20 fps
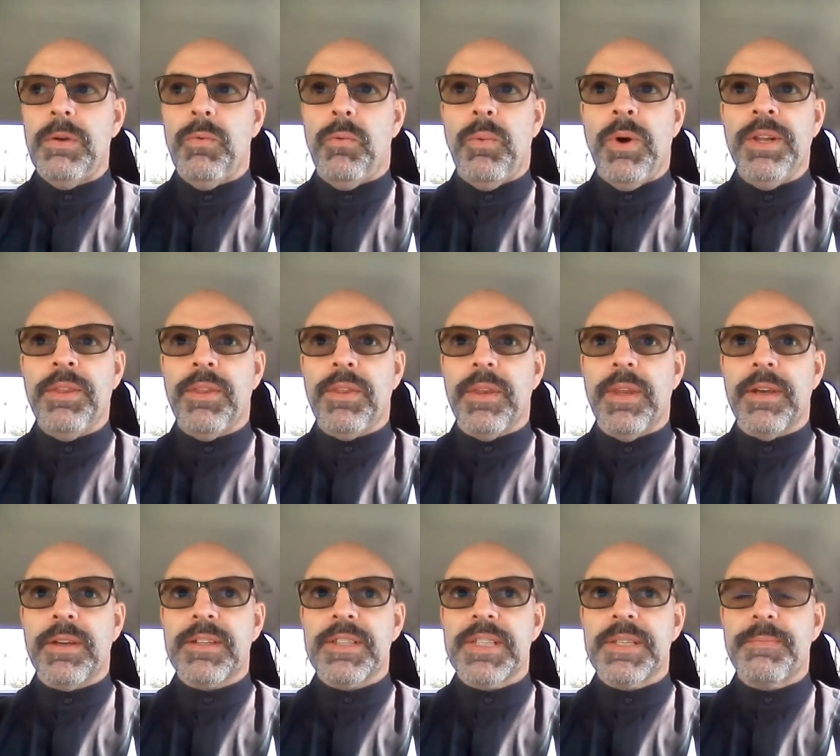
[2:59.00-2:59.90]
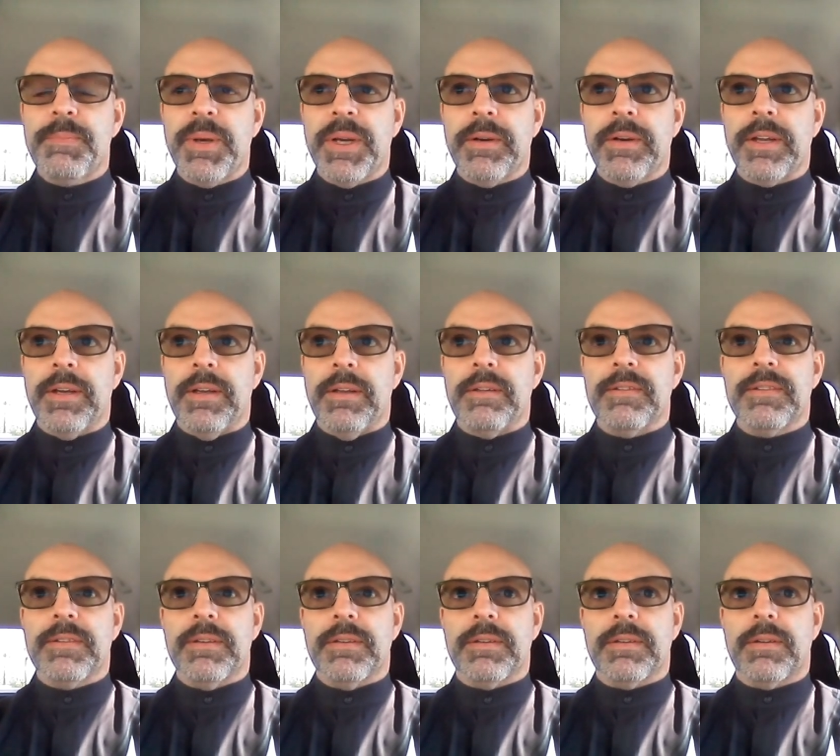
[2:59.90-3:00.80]
one
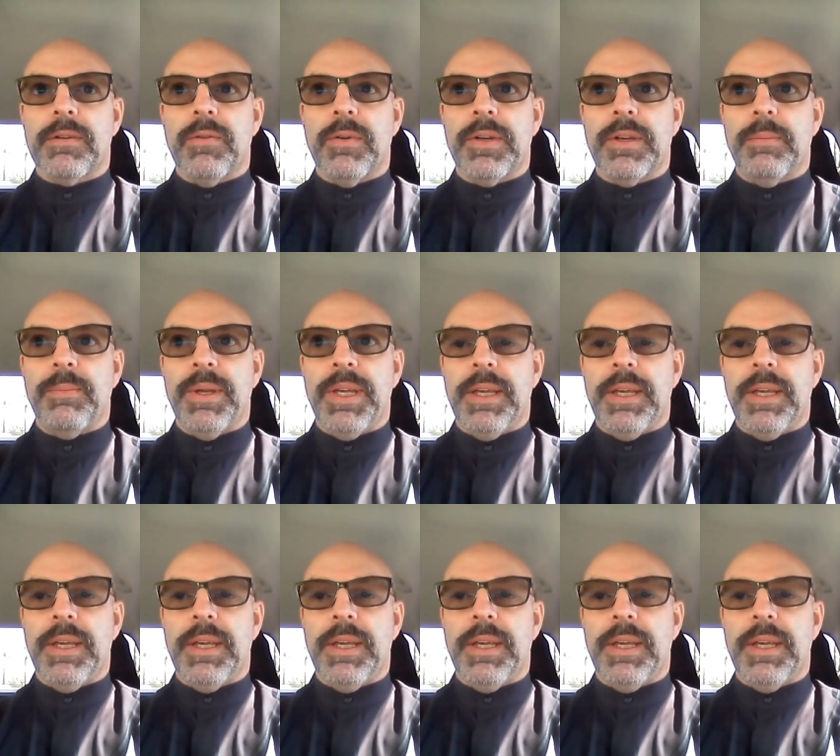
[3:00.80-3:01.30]
experience is going to